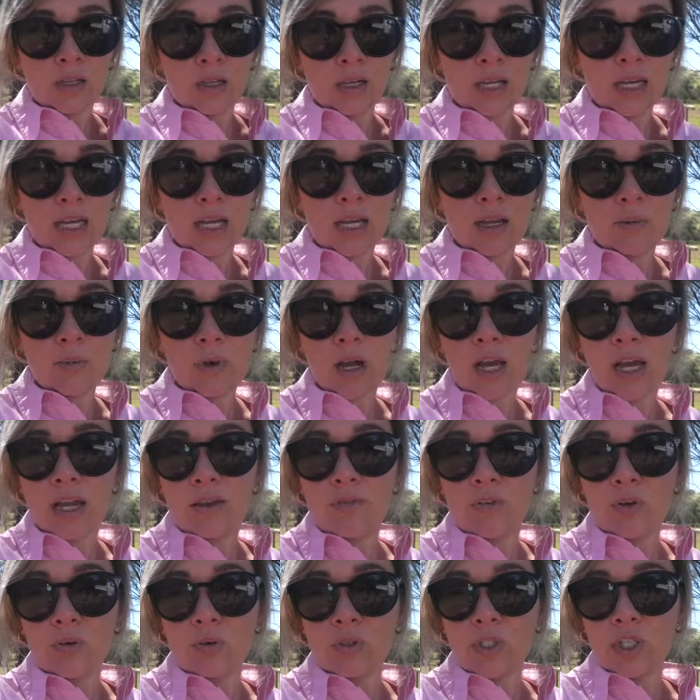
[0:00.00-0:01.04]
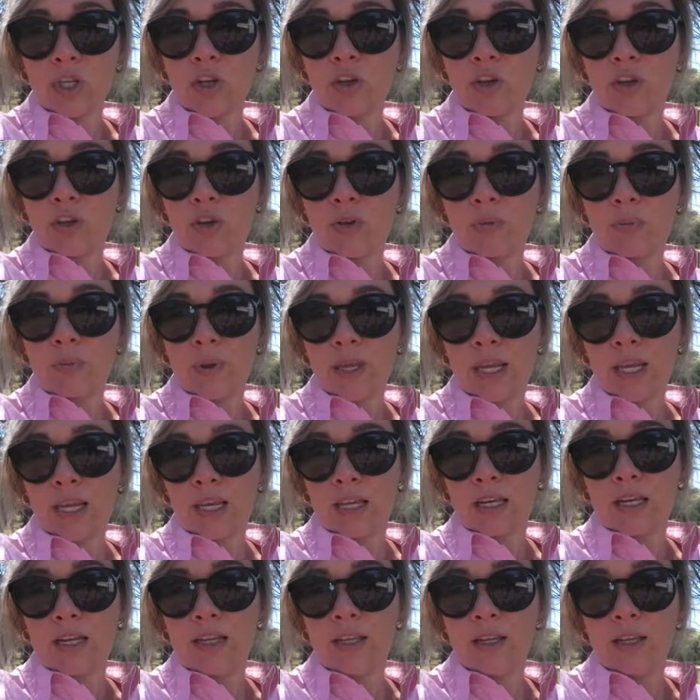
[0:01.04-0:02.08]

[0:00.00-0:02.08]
Um, I've also been